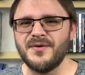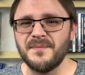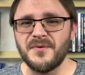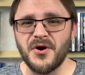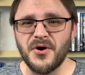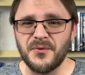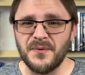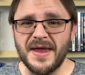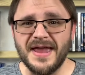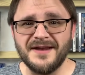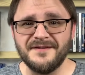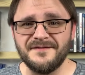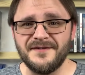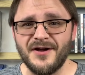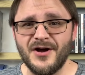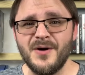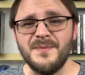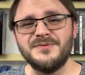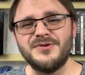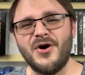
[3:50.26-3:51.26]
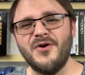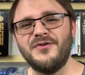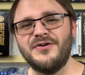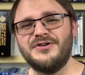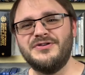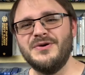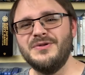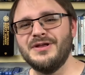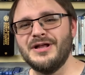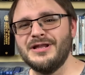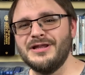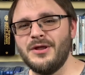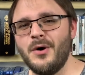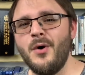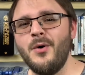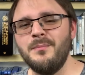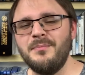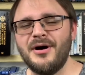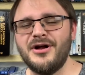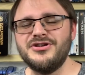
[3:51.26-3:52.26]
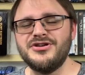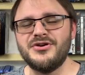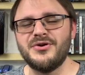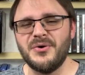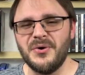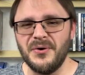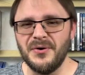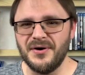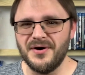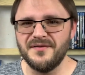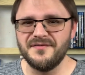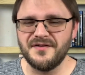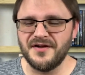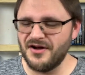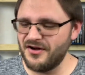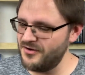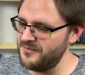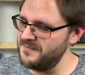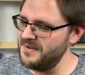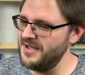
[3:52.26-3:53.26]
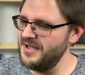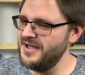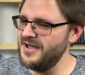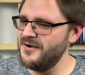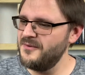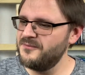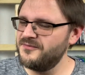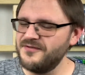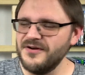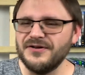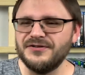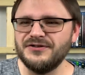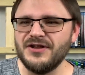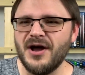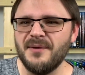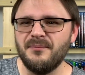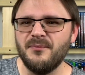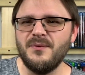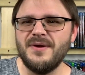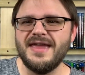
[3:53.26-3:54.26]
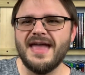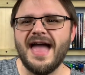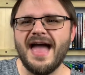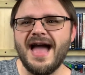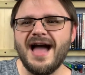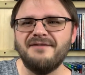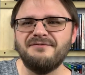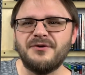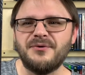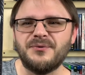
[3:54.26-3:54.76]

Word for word: from Korean films over to the low-budget horror film. First up, we have